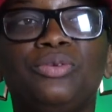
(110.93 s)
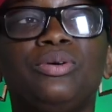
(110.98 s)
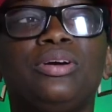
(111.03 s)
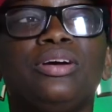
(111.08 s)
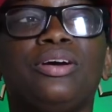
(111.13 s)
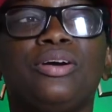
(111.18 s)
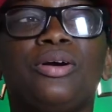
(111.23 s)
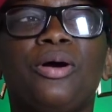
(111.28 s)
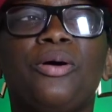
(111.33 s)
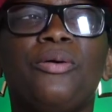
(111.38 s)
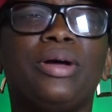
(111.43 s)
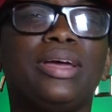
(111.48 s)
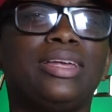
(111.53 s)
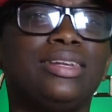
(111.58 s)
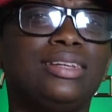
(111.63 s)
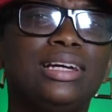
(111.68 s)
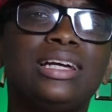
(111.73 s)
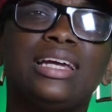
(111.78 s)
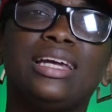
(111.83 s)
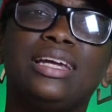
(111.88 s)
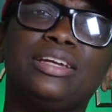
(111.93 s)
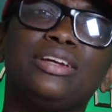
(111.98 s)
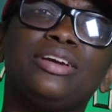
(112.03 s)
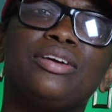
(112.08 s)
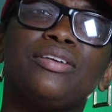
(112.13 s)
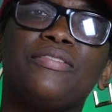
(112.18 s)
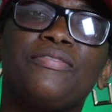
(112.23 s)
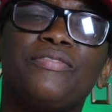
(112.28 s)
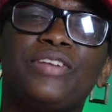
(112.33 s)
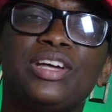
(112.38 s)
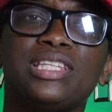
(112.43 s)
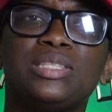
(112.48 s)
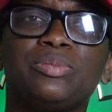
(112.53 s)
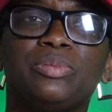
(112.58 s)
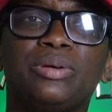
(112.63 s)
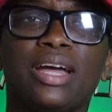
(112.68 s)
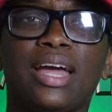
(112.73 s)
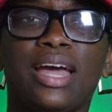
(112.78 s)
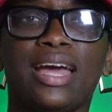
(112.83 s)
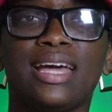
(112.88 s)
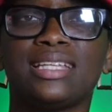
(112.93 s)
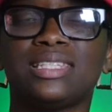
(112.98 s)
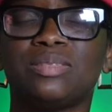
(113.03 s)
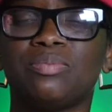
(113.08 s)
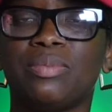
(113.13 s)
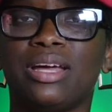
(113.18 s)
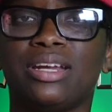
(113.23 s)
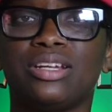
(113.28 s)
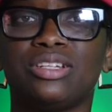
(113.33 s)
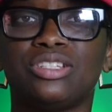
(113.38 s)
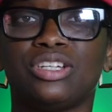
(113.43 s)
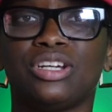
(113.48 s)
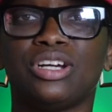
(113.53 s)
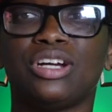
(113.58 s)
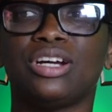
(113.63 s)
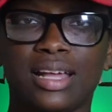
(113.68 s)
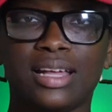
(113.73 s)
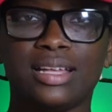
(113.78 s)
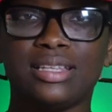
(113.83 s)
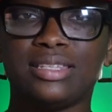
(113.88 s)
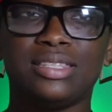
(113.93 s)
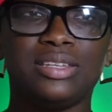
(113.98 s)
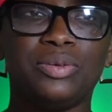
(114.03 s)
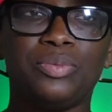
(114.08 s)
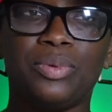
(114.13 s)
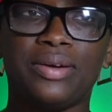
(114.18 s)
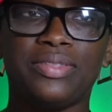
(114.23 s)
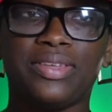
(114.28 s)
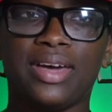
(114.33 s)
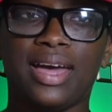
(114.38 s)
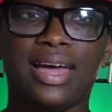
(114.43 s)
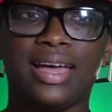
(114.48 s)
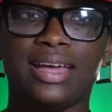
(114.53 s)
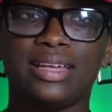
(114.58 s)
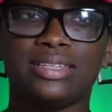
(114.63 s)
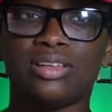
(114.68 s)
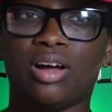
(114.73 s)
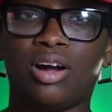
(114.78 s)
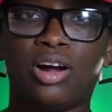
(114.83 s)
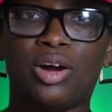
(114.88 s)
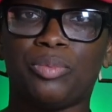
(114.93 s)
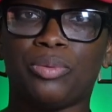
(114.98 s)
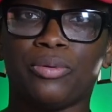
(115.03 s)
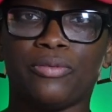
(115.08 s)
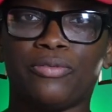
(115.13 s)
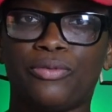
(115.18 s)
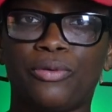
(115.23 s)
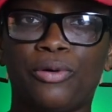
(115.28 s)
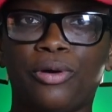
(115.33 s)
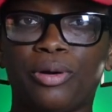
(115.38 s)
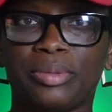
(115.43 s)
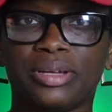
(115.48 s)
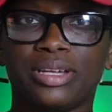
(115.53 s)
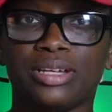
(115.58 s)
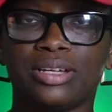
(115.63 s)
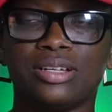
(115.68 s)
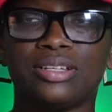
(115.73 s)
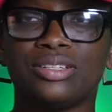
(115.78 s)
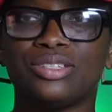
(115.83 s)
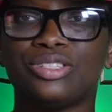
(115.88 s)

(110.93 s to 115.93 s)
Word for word: you can go and look in your Facebook ads manager and see where the ads aren't performing.